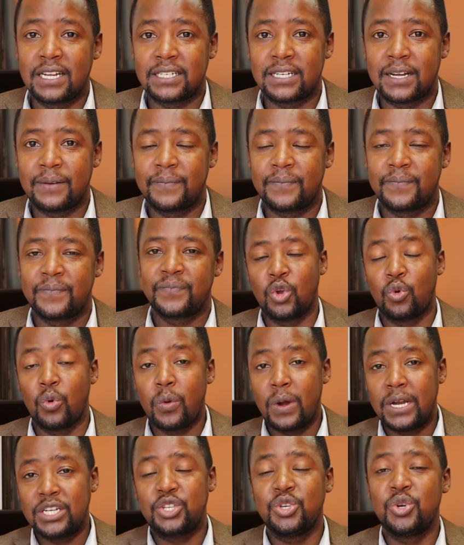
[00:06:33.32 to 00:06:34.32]
letter. We
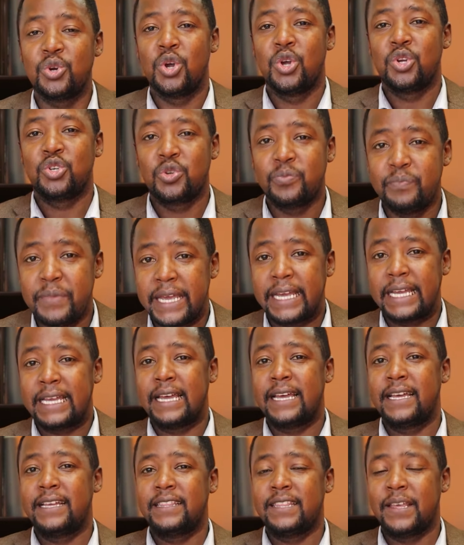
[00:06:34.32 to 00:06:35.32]
want you to
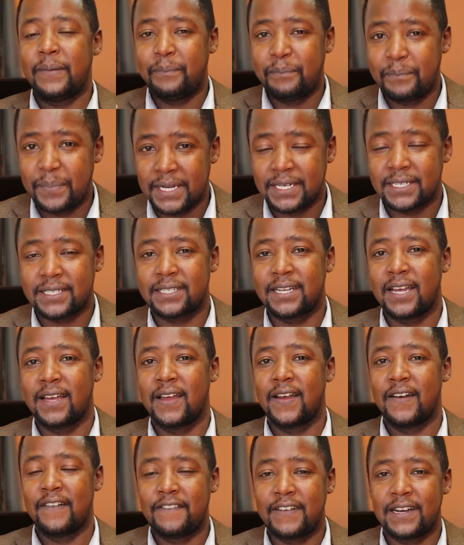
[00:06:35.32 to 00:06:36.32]
make the best
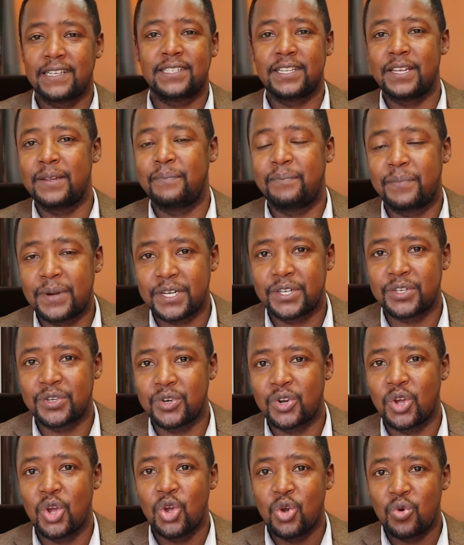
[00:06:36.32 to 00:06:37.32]
first
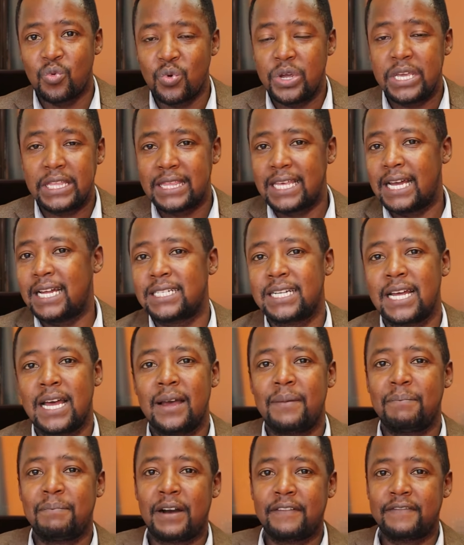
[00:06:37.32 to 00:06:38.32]
impression with that
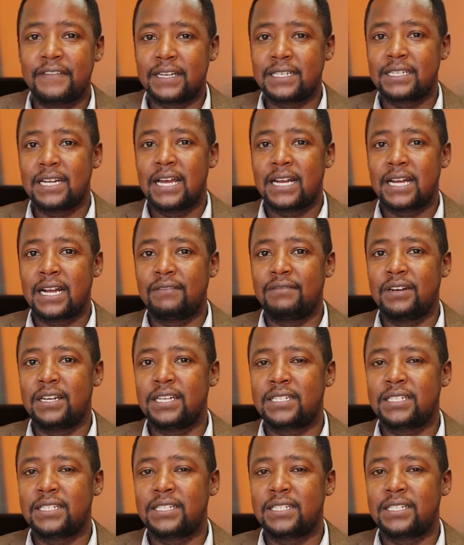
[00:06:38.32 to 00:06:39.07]
perfect cover